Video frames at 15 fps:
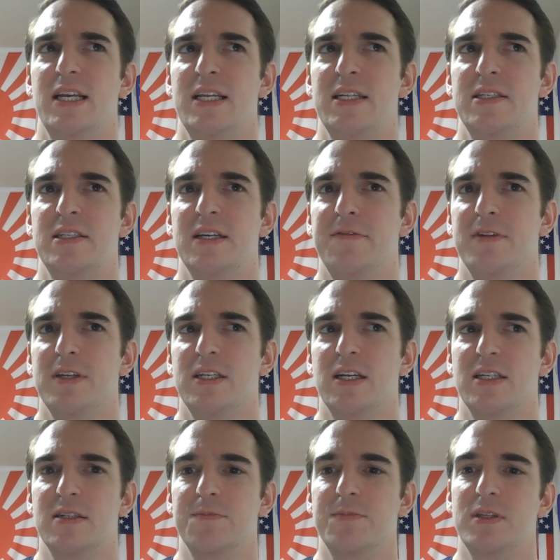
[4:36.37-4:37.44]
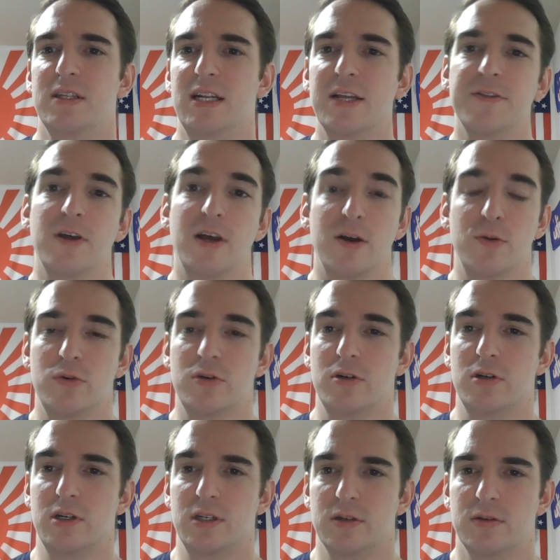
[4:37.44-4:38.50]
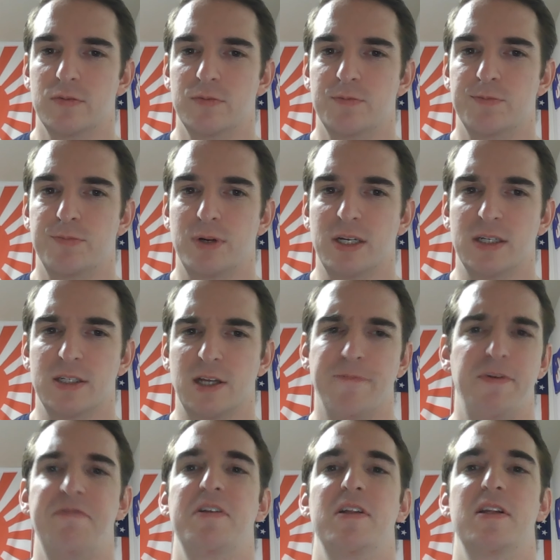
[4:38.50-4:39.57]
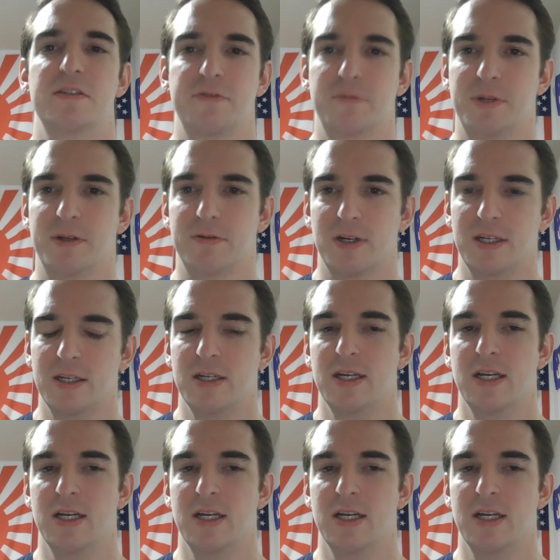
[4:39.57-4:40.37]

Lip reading: it's definitely not something that I thought would break a top 50 list for me, right?